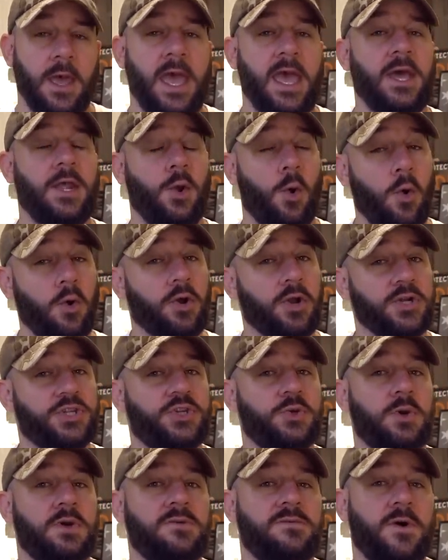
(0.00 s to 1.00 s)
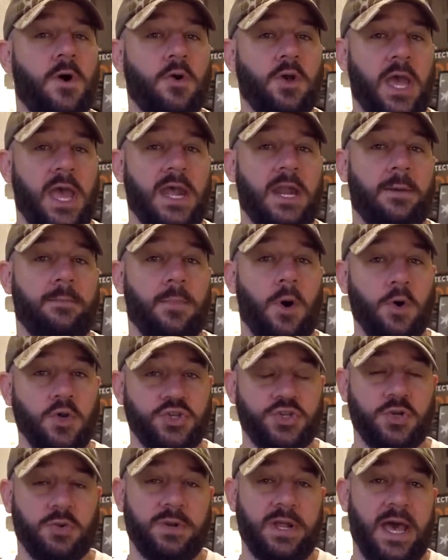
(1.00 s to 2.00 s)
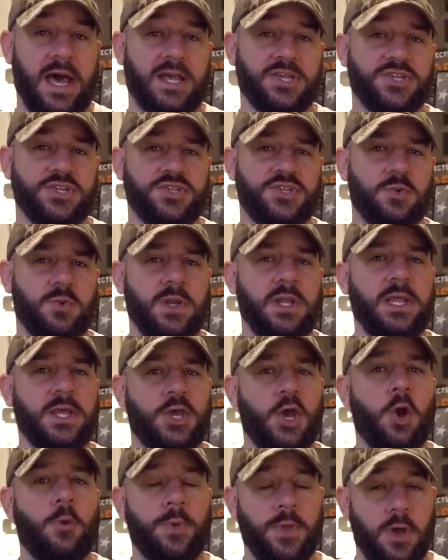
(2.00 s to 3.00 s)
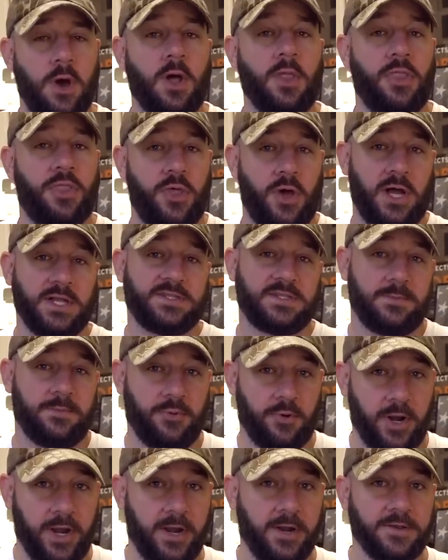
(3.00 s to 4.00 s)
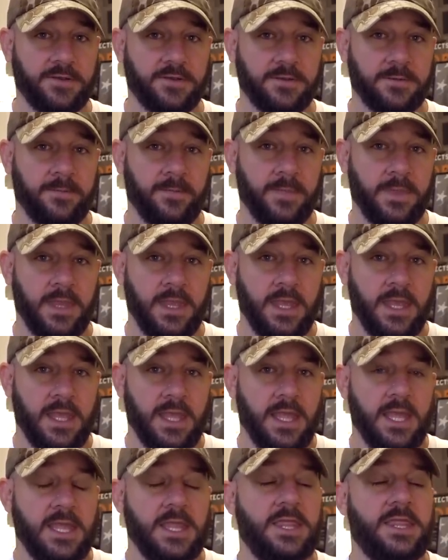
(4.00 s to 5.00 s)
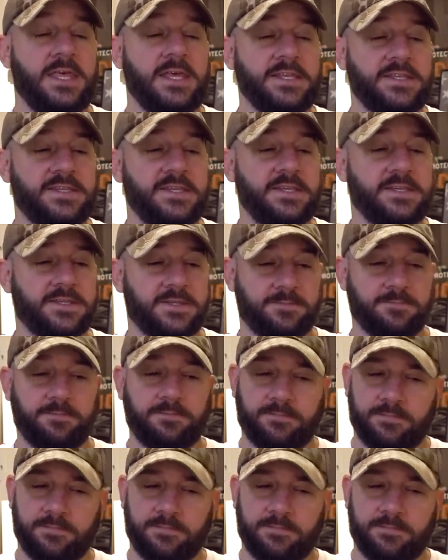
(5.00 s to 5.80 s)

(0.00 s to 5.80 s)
in order to evoke an emotional reaction to really go beyond thoughts and prayers. This is